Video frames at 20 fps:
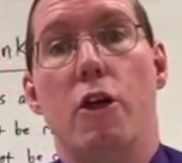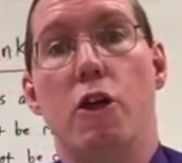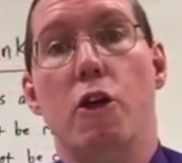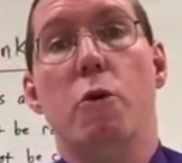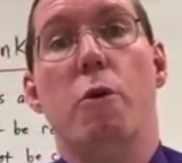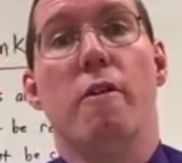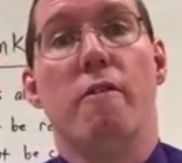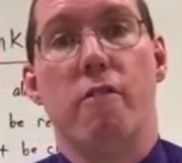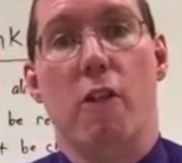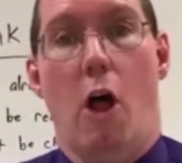
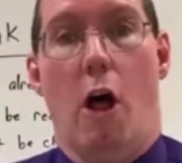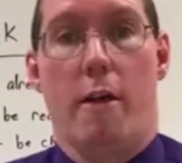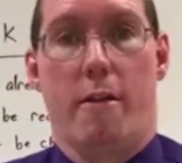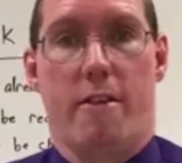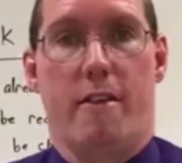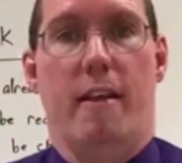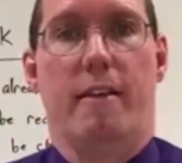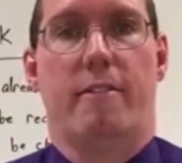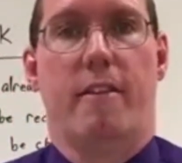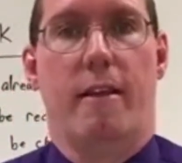You have
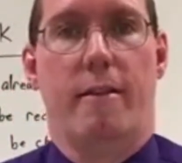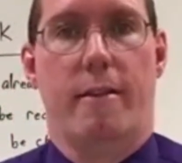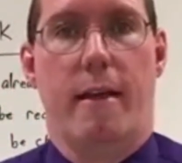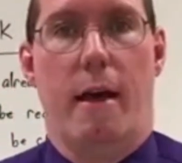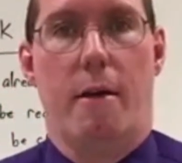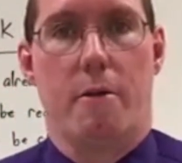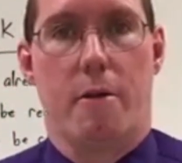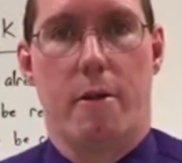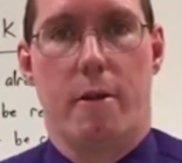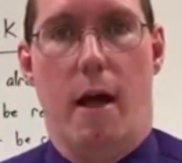lost that
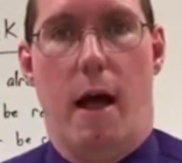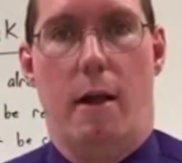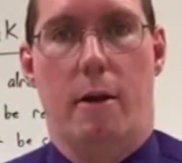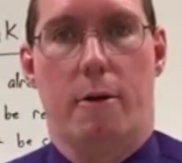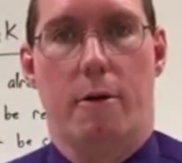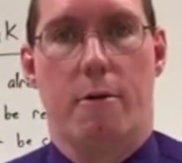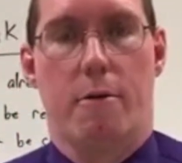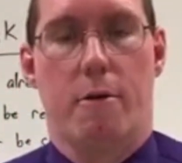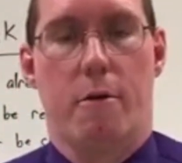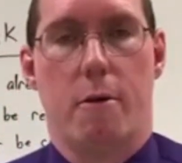
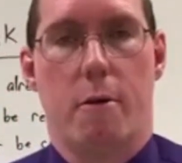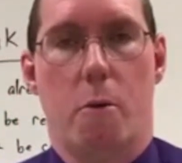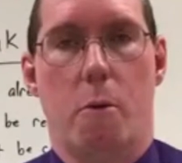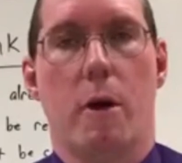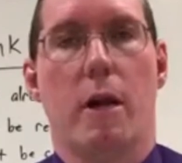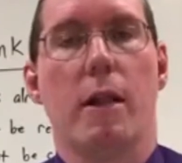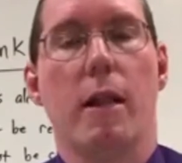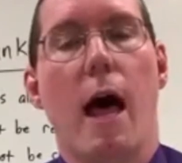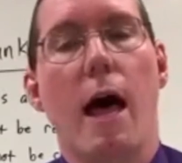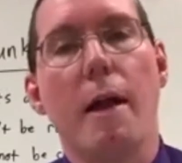$10,000.
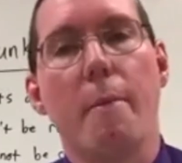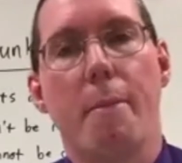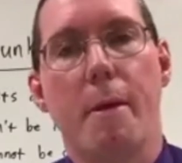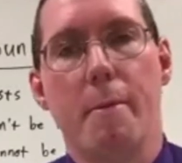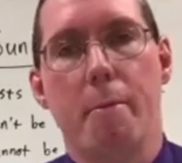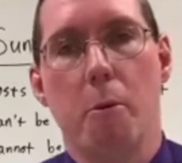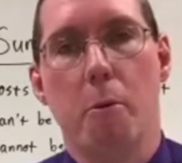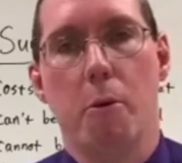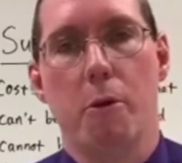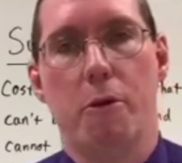What a lot of
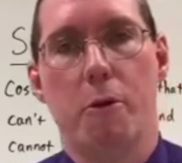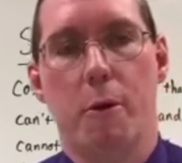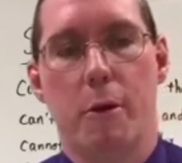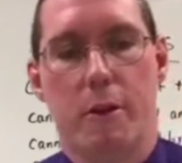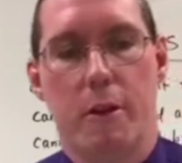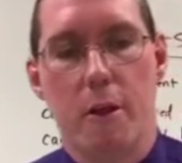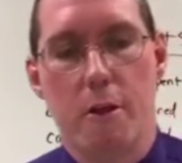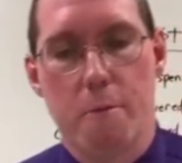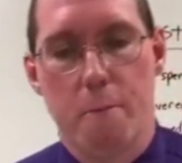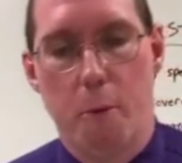people will do
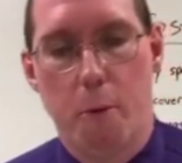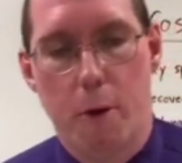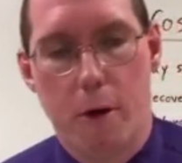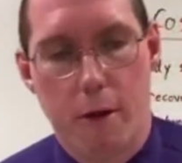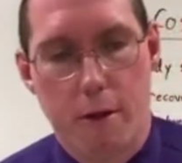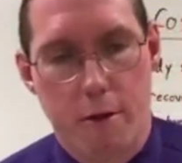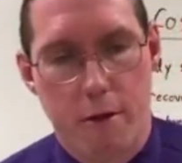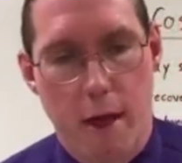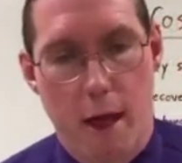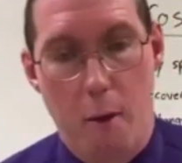at this
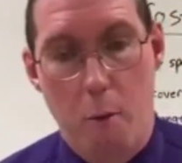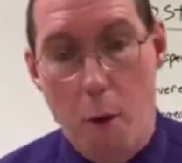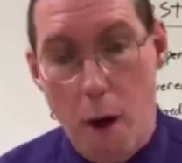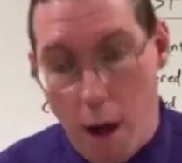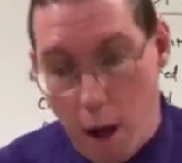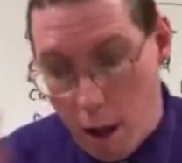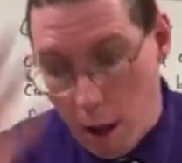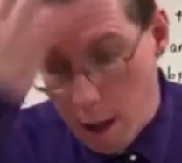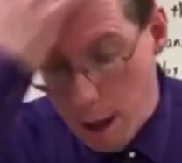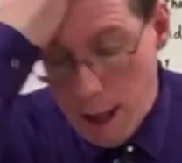point is say,
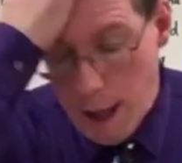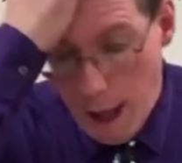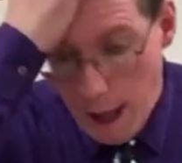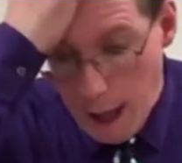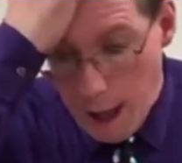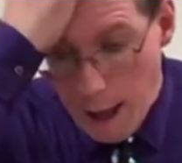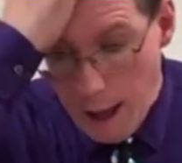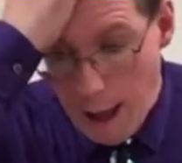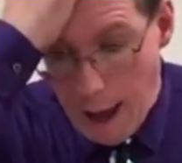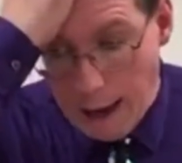well,
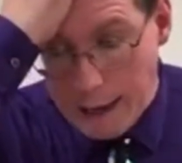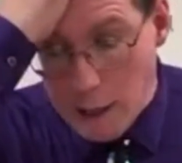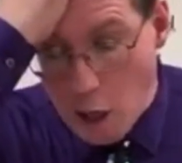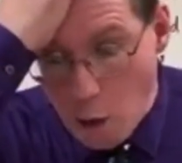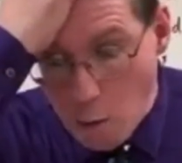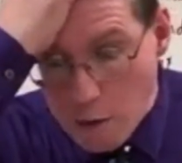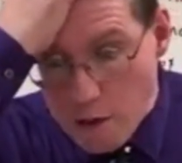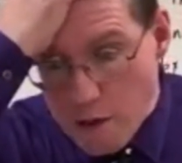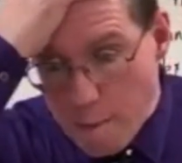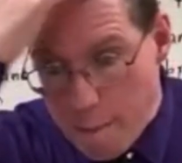I
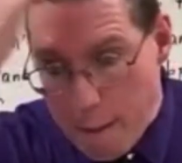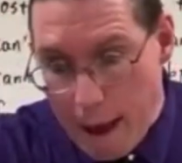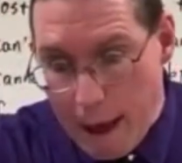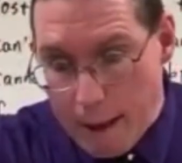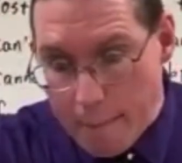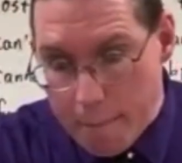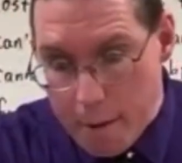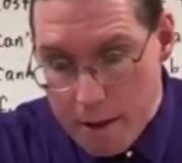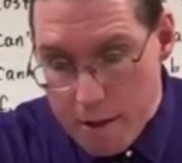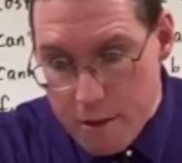know it's a
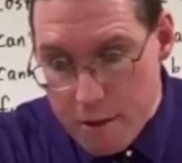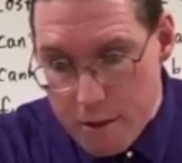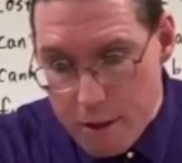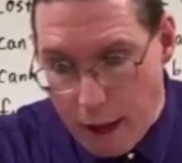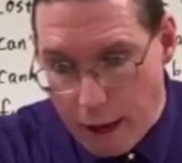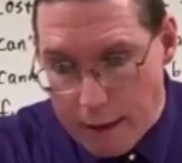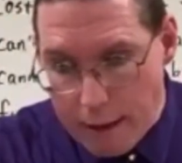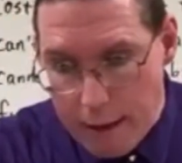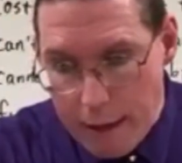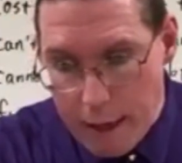bad business
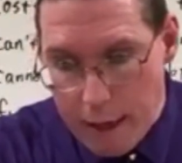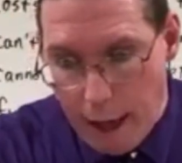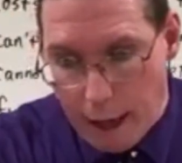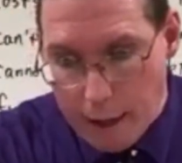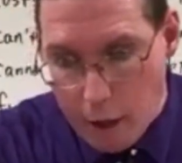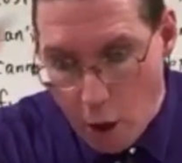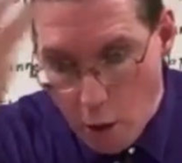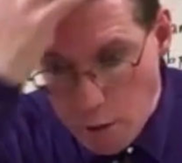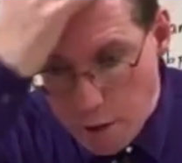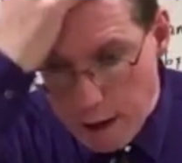idea.
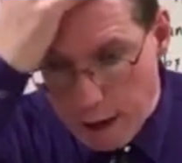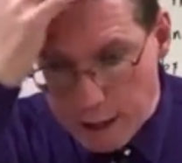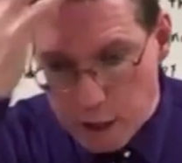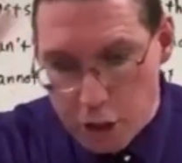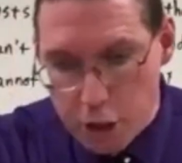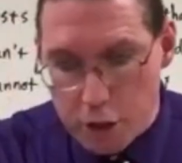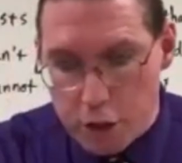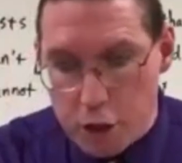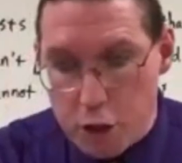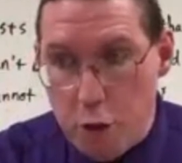I know that I
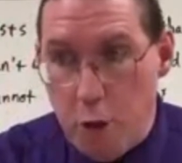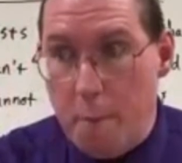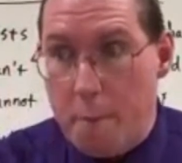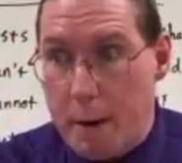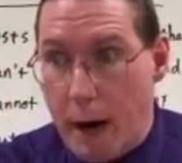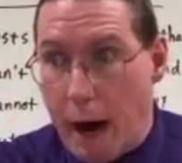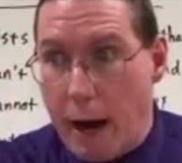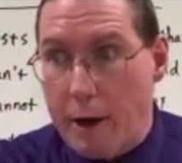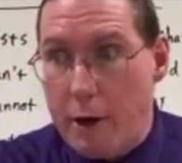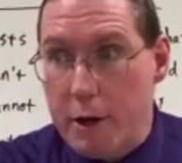shouldn't do it,
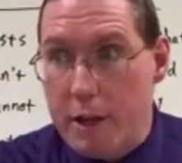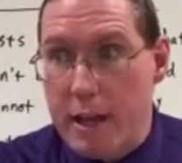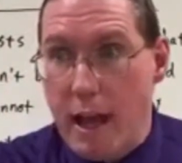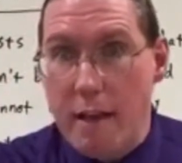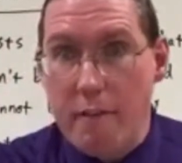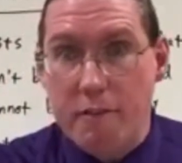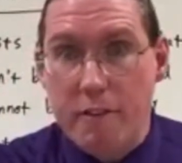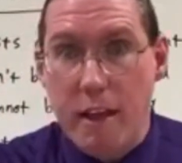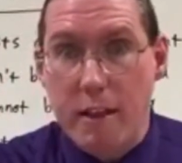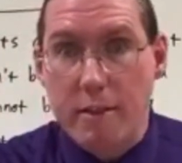but I already
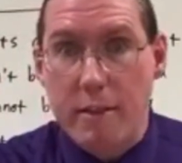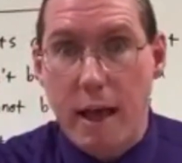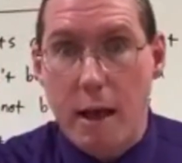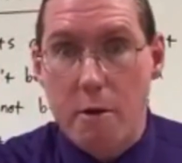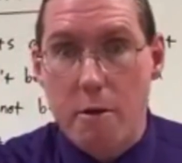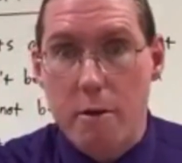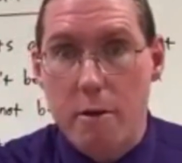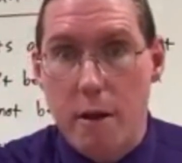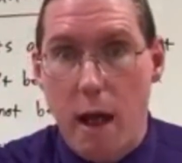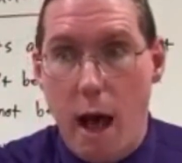gave
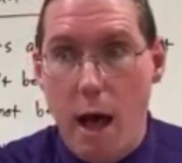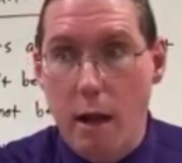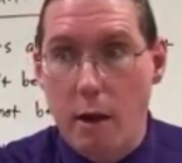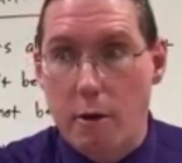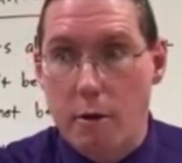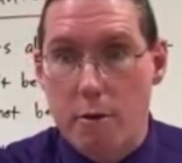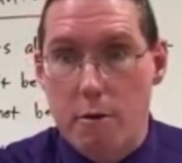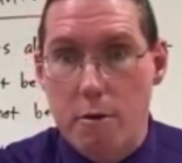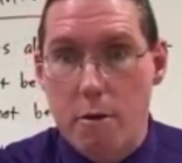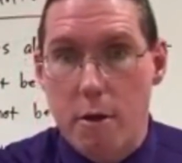
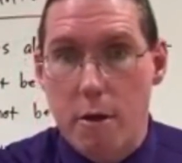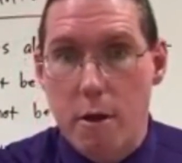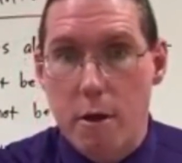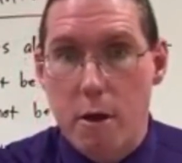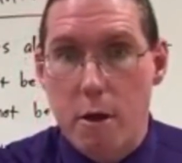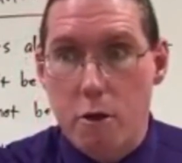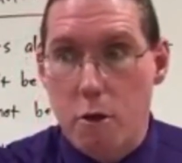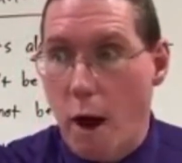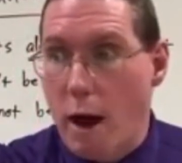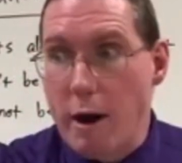$10,000.
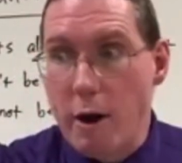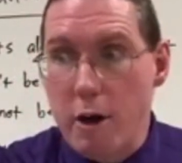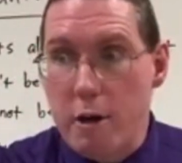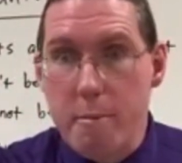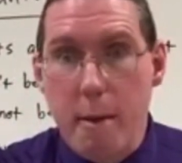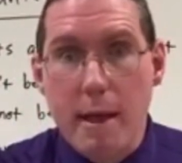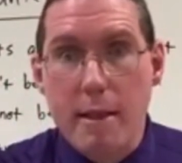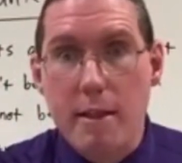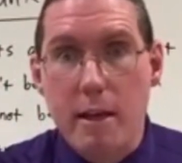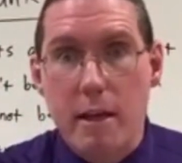So I
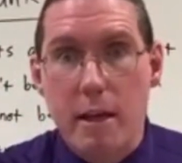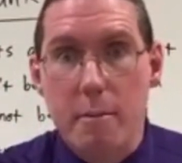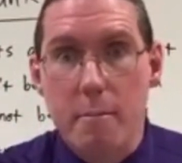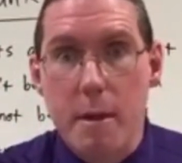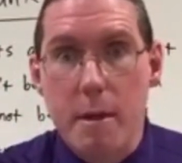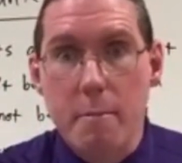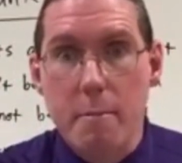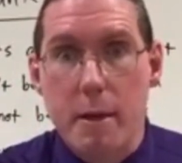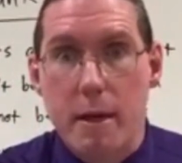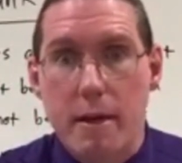already made the
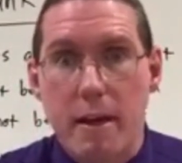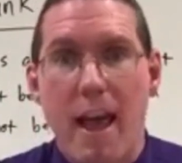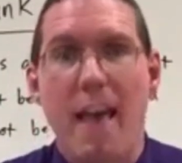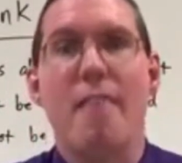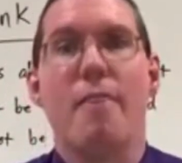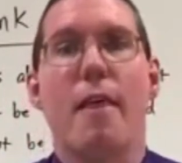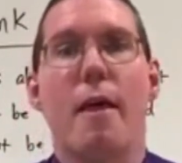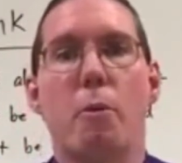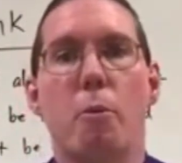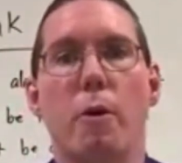commitment.
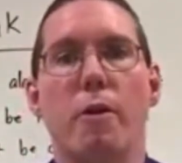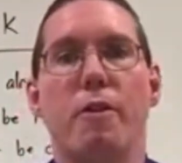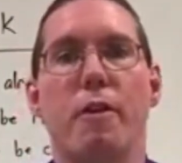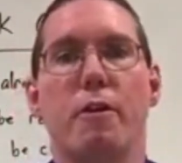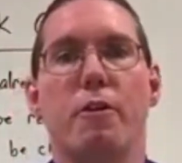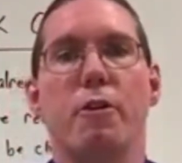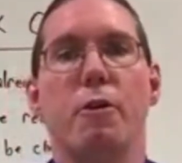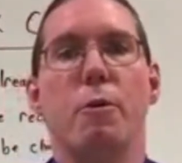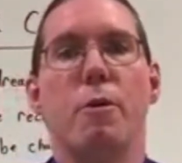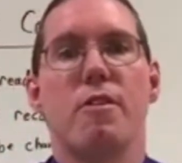And then what
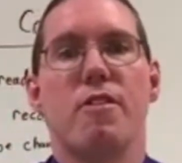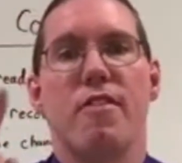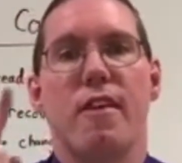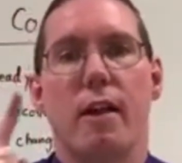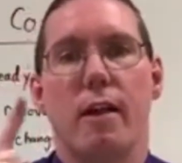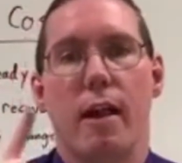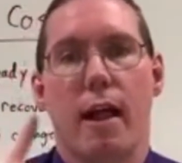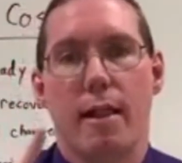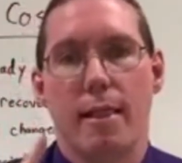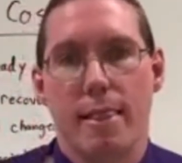they'll do is
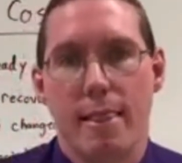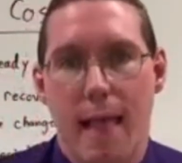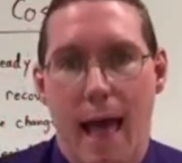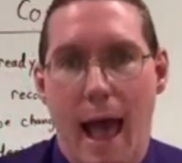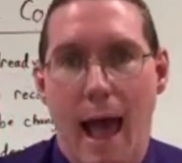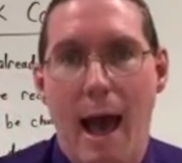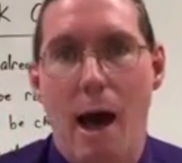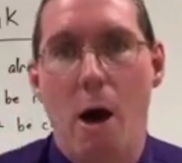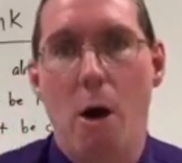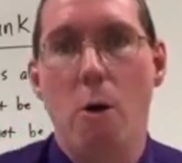they'll
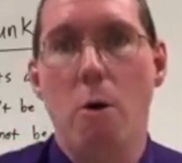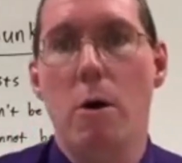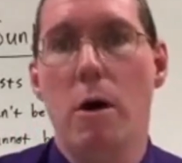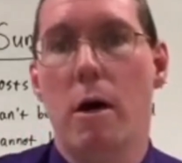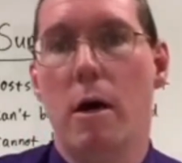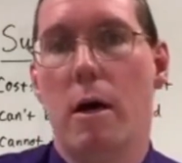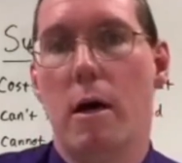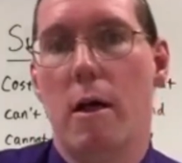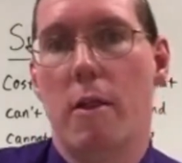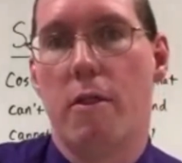
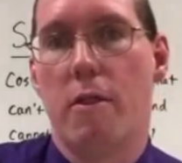allow